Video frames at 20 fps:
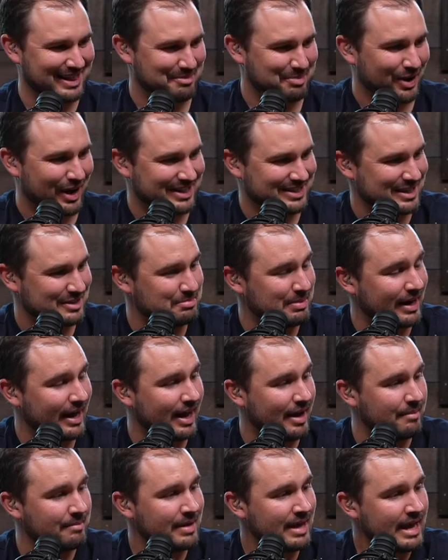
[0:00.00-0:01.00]
process. But
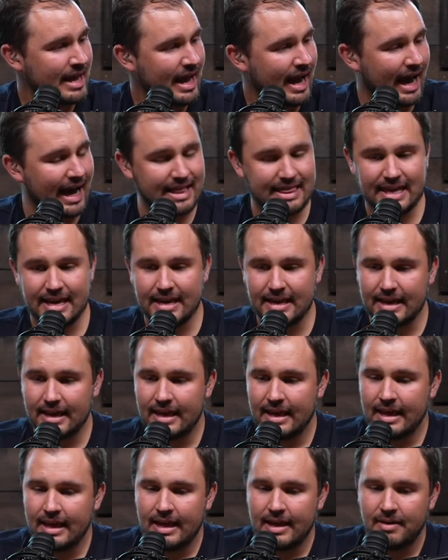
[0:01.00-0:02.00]
um, I think
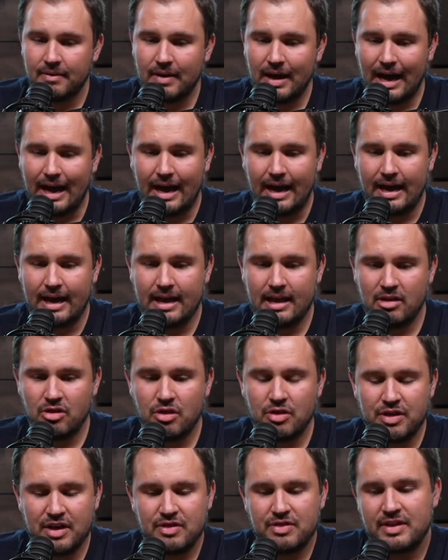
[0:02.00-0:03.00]
uh,
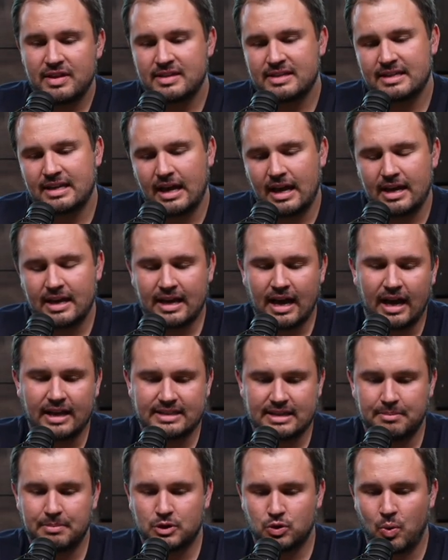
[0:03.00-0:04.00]
th this
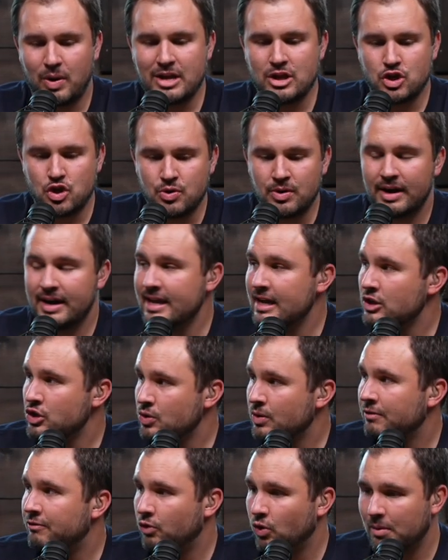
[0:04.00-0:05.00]
concept between unity and
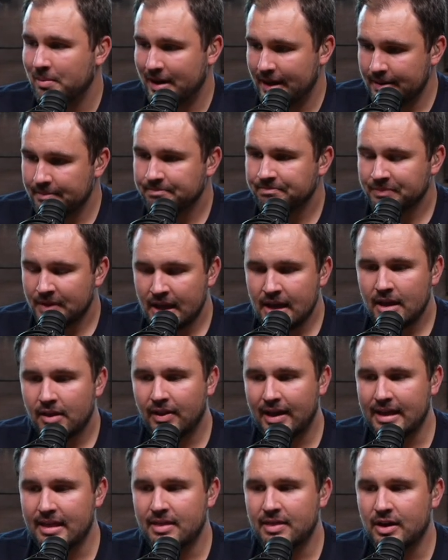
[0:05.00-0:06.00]
uniformity.
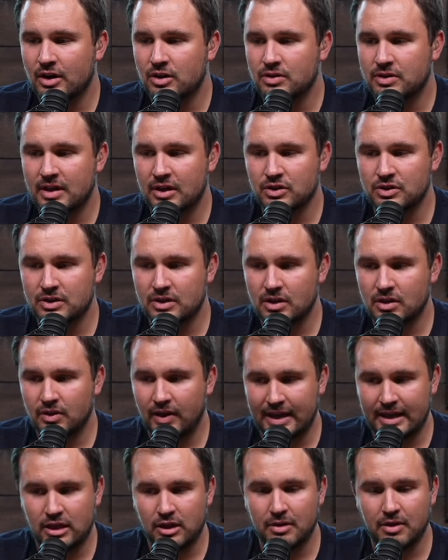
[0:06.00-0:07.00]
Like mm -hmm. there, there's
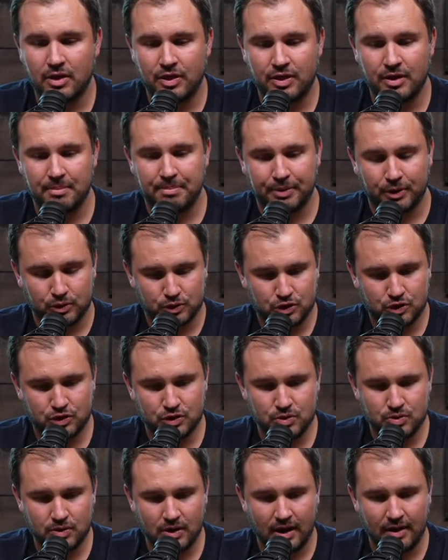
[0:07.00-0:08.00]
like the the
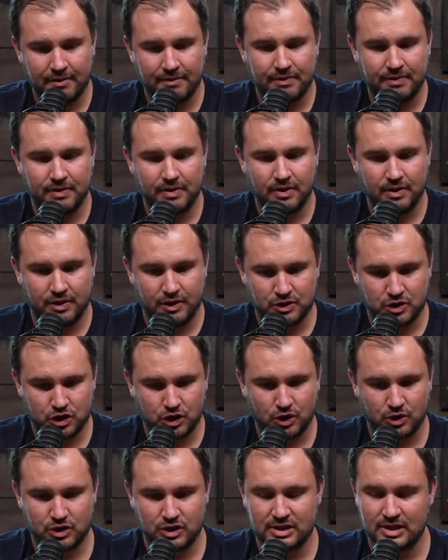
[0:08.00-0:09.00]
pursuit of the
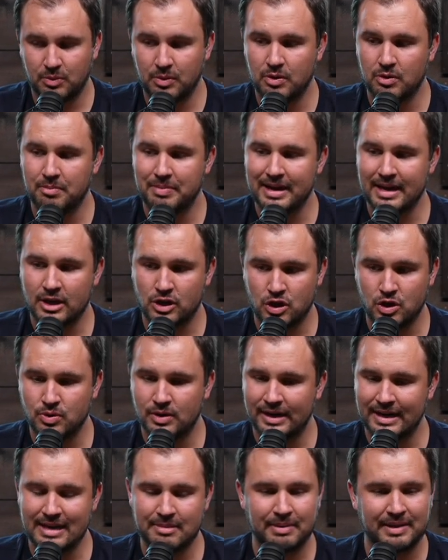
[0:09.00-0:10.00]
church is that we would be in
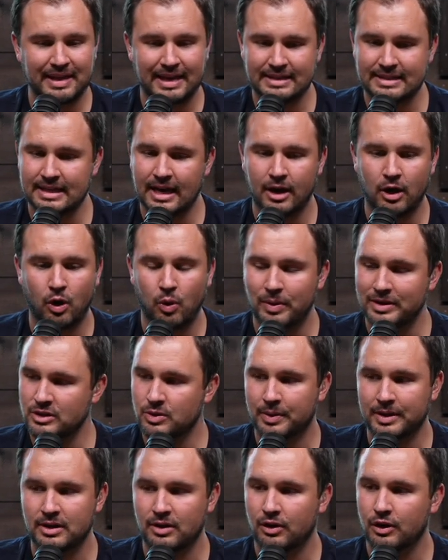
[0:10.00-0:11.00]
unity, but that's not always
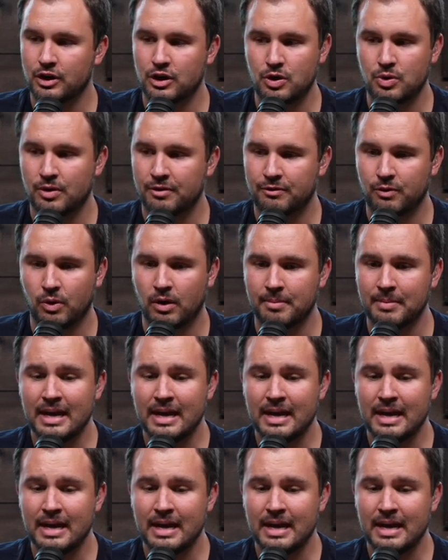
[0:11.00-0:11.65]
going to look uniform.